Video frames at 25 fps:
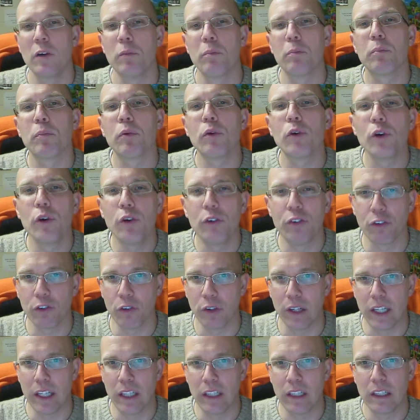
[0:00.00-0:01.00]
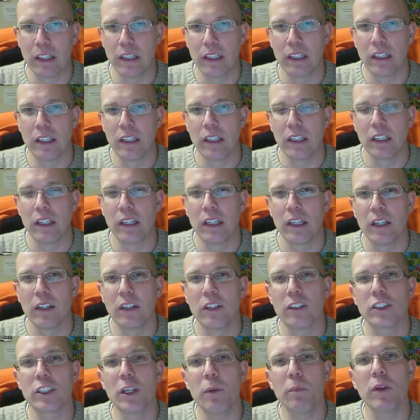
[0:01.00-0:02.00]
Proofread.
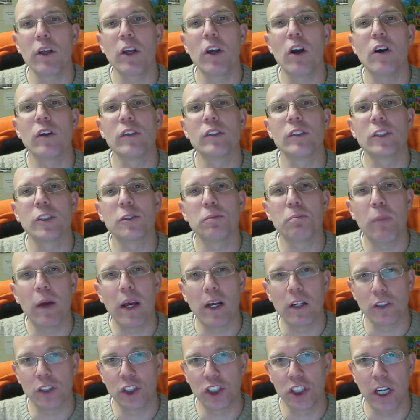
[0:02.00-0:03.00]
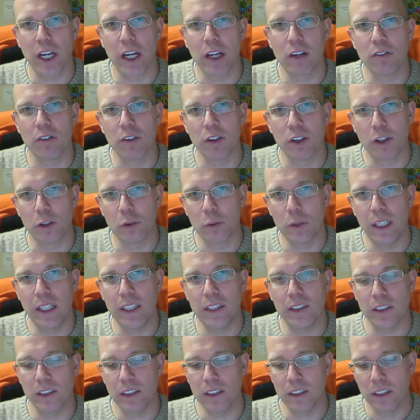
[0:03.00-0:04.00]
There's something called spell check for a
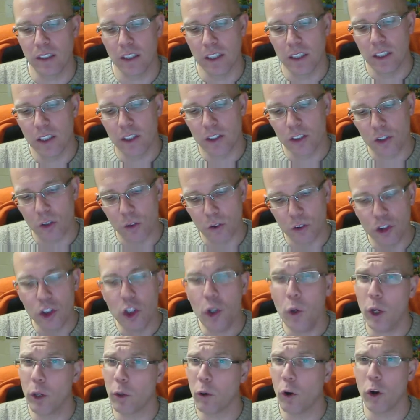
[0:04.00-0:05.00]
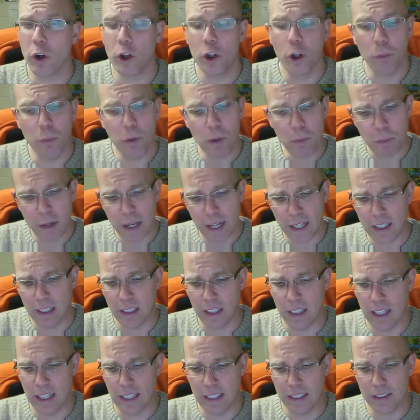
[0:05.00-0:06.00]
reason. So do it, or you'll be
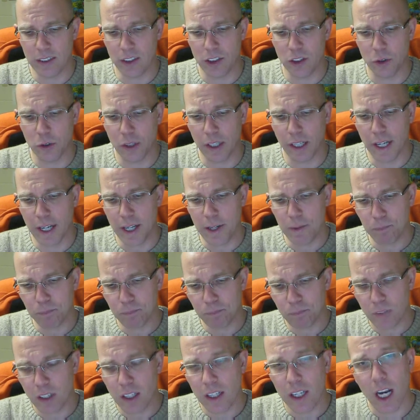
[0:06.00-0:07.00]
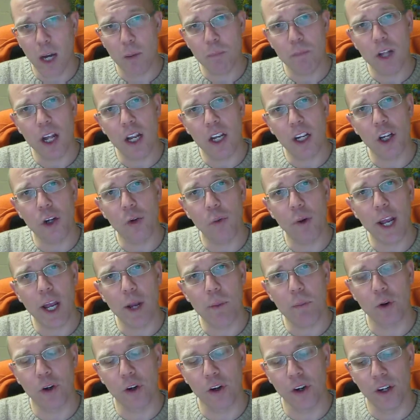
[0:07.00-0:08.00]
penalized, okay? I'm not a
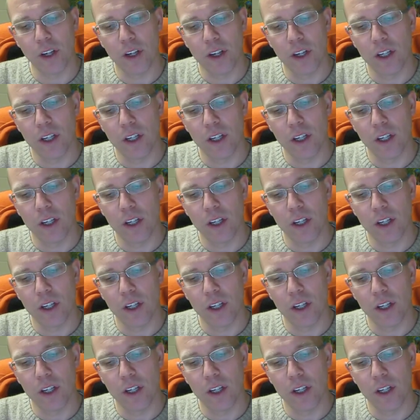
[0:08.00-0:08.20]
grammar